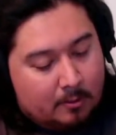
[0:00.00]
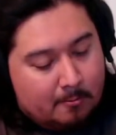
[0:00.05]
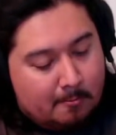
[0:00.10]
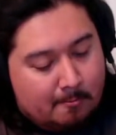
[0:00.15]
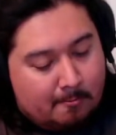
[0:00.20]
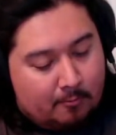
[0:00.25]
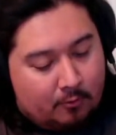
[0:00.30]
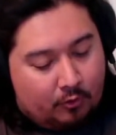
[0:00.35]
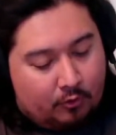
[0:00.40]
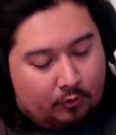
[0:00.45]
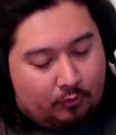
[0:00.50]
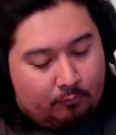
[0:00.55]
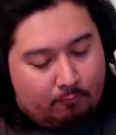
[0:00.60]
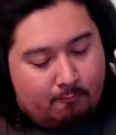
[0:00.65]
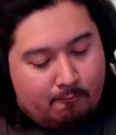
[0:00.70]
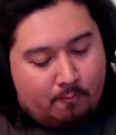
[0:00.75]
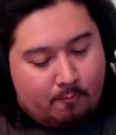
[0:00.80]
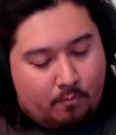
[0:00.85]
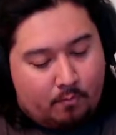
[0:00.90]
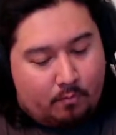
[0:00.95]
just...
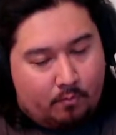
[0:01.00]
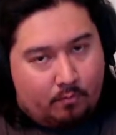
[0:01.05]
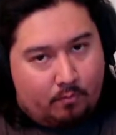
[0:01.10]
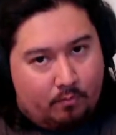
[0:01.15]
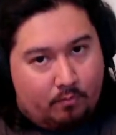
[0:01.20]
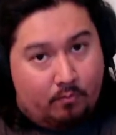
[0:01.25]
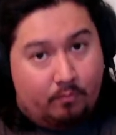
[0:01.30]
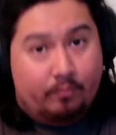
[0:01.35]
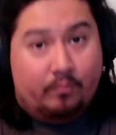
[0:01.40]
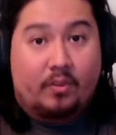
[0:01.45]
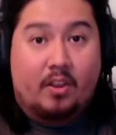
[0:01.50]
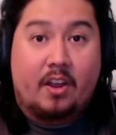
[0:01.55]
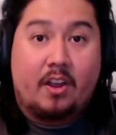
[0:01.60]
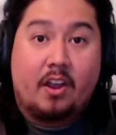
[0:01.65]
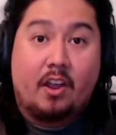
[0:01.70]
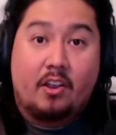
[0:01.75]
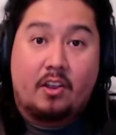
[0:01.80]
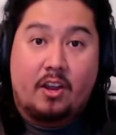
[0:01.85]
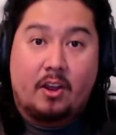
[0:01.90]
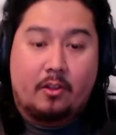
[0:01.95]
there you go.
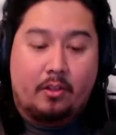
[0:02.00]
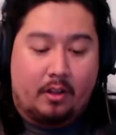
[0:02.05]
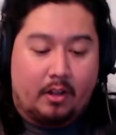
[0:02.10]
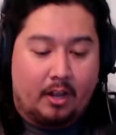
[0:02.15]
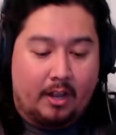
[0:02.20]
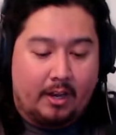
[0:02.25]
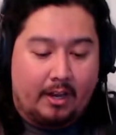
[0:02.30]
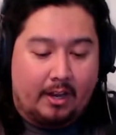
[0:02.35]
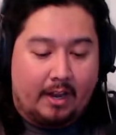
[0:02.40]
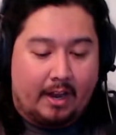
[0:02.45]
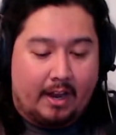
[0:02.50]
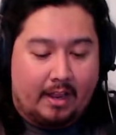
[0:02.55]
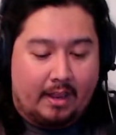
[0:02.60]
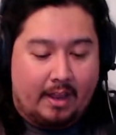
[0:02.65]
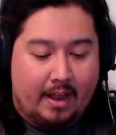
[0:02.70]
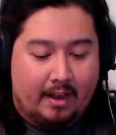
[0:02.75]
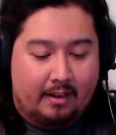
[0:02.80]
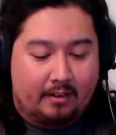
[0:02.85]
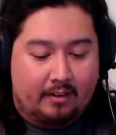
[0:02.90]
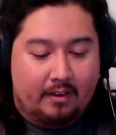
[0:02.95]
You hear the click, and
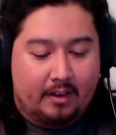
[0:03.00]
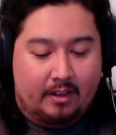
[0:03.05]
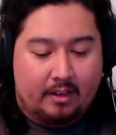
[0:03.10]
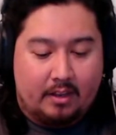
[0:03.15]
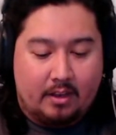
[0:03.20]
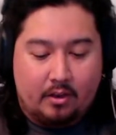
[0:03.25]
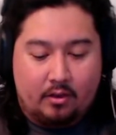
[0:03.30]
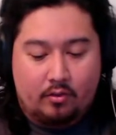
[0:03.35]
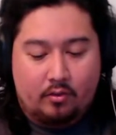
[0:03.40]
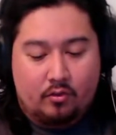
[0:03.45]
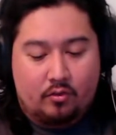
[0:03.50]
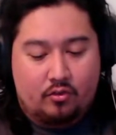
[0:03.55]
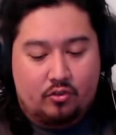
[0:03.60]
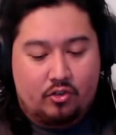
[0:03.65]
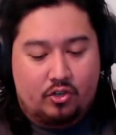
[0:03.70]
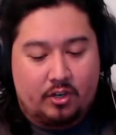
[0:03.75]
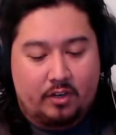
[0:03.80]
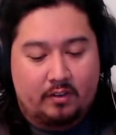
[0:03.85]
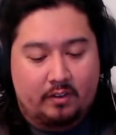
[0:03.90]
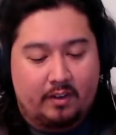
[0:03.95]
that's it. And
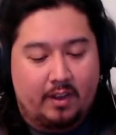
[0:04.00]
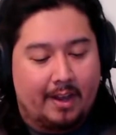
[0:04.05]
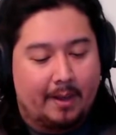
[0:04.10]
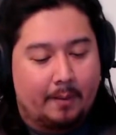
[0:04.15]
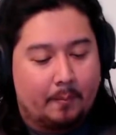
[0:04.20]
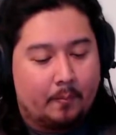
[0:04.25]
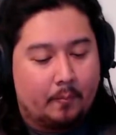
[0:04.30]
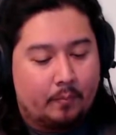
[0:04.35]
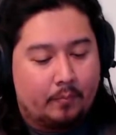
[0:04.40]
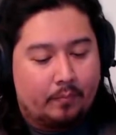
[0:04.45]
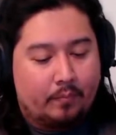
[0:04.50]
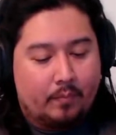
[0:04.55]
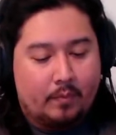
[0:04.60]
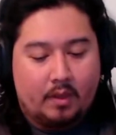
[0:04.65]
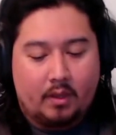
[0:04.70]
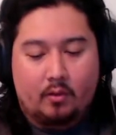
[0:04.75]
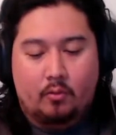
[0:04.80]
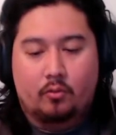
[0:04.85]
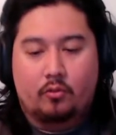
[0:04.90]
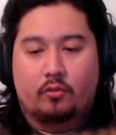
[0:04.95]
she's in.
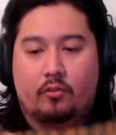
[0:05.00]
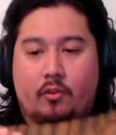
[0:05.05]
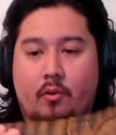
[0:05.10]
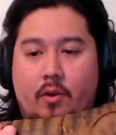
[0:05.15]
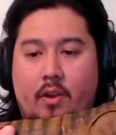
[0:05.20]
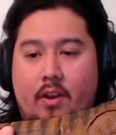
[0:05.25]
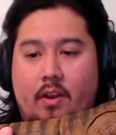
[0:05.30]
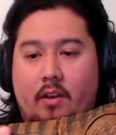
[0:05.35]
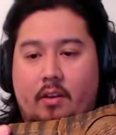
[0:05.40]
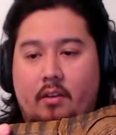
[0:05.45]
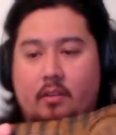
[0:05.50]
We'll just go and